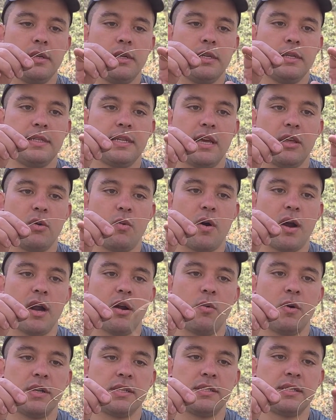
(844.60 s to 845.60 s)
See how the wire
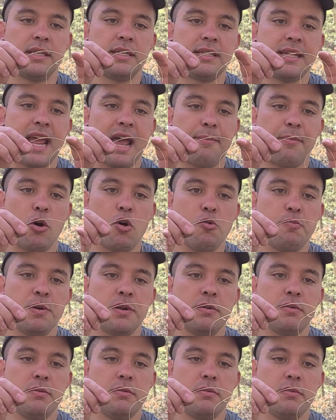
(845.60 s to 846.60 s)
wants to snap
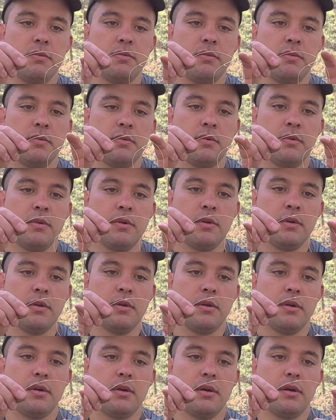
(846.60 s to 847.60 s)
open?
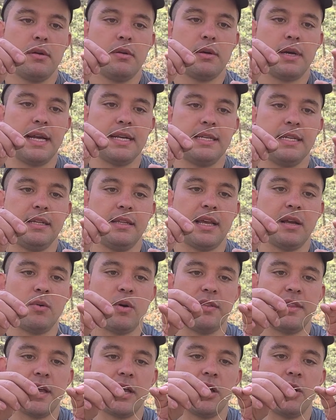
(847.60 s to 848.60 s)
Ideally, I
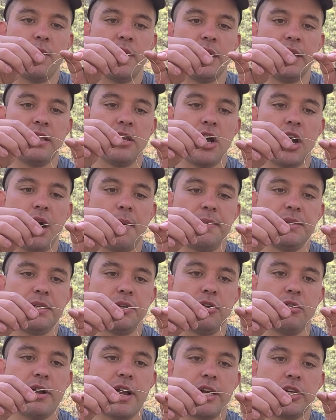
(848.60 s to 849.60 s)
want that going in the opposite
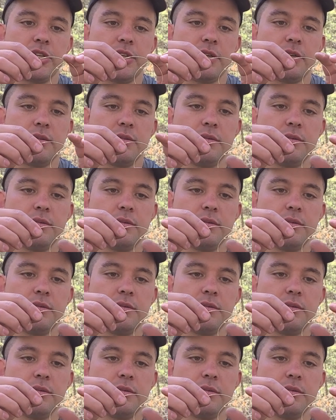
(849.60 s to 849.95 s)
direction.